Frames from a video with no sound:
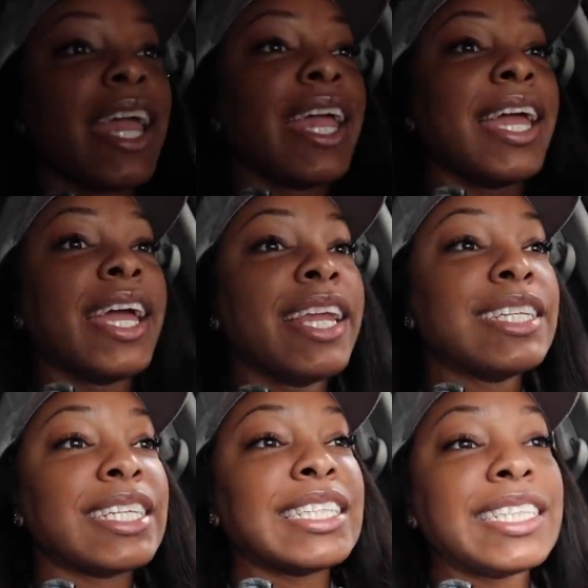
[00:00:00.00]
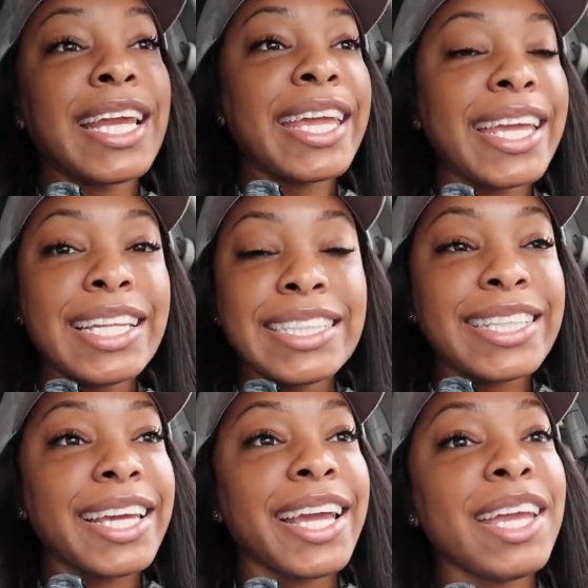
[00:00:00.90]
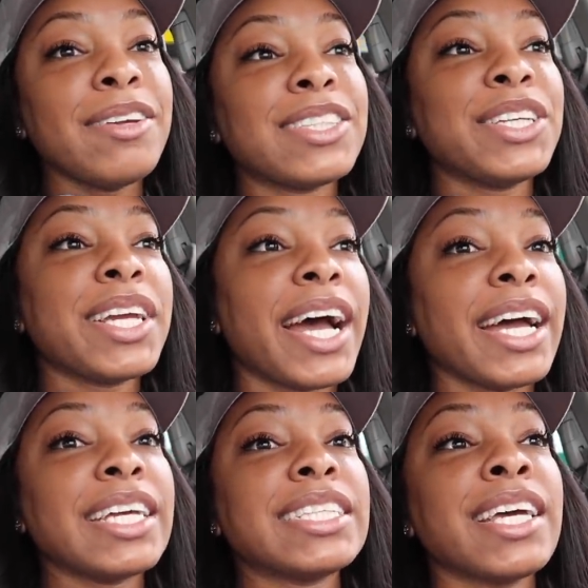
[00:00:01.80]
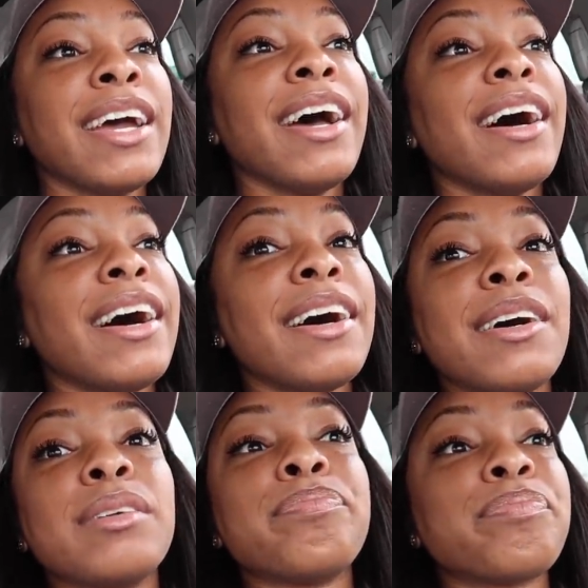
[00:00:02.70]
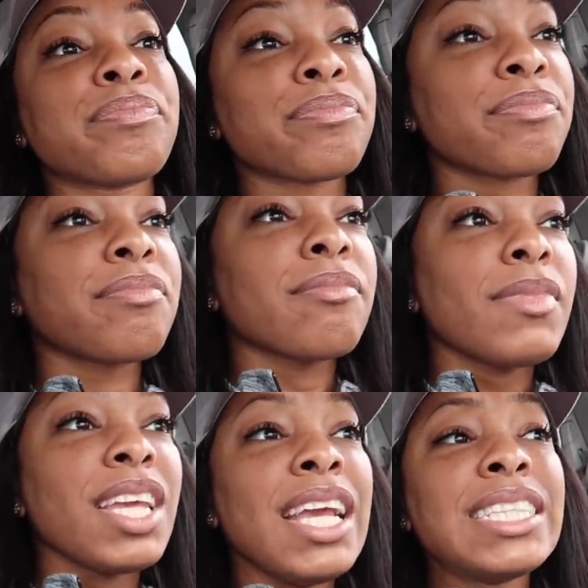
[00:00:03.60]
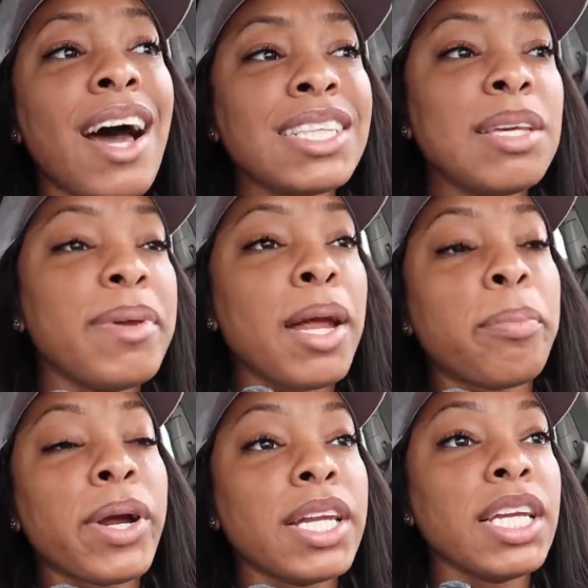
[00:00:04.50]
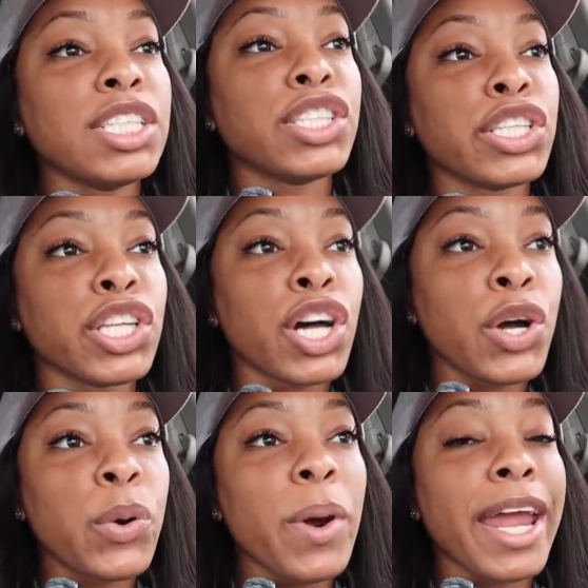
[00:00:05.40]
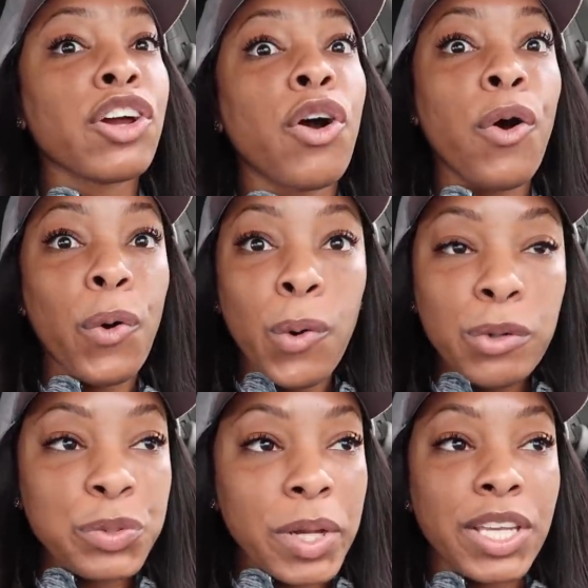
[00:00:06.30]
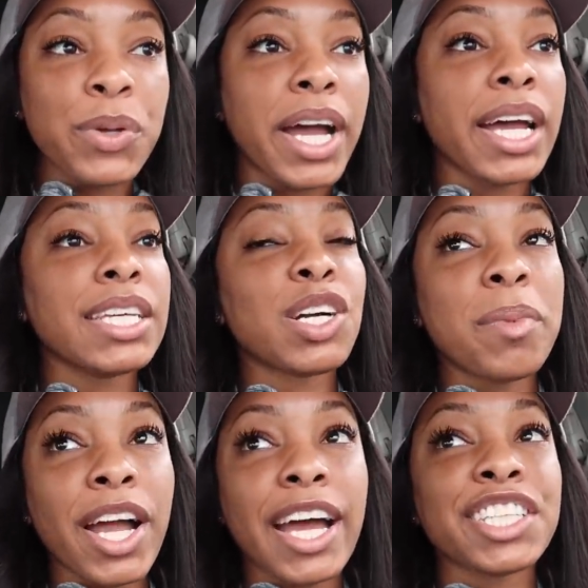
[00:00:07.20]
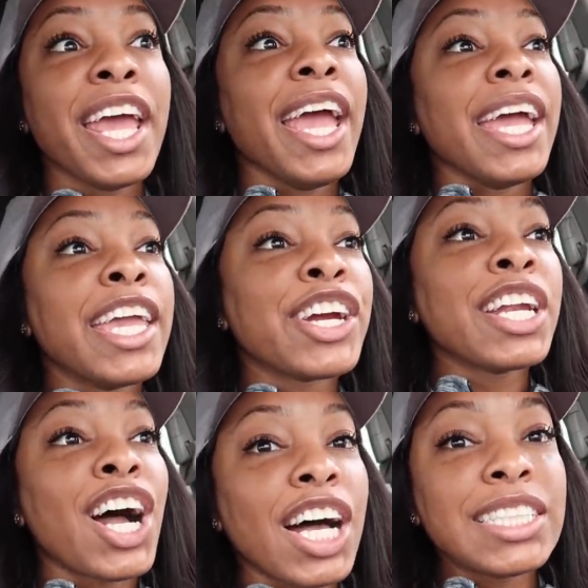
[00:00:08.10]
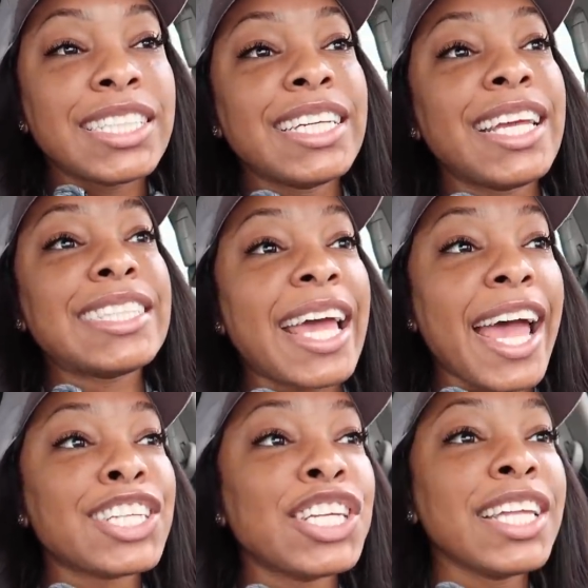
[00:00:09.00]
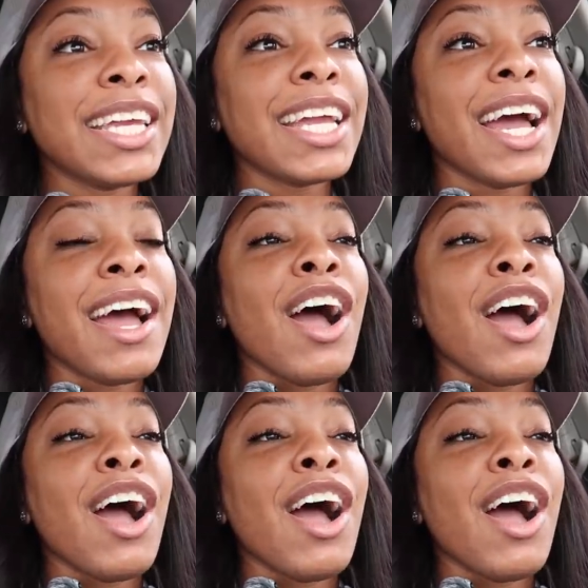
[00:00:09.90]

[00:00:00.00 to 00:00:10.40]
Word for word: and just check in and say hey to you guys. Um, it's honestly been a pretty slow and cold week, you guys. Oh my gosh. Here in Austin, it's actually